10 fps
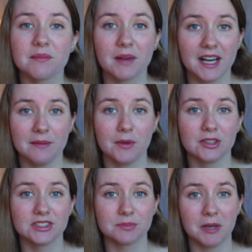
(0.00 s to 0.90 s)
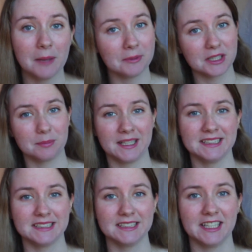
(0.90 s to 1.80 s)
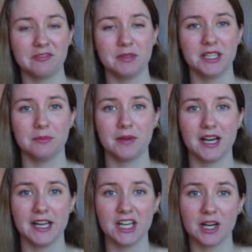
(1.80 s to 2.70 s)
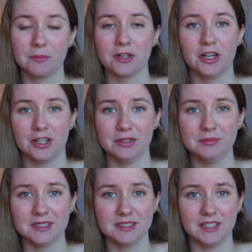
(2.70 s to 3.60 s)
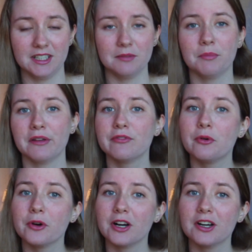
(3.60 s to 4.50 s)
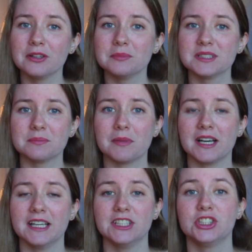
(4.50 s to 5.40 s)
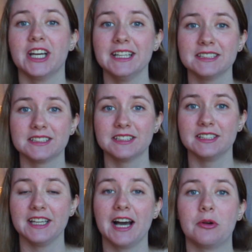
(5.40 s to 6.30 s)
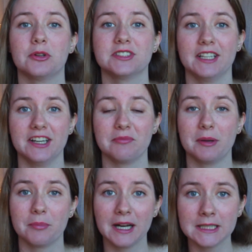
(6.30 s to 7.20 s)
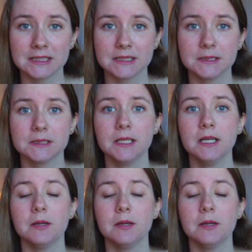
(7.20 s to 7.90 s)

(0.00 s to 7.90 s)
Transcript: My most popular places have been my upper arms, my forearms, my chest, the outer side of my breasts,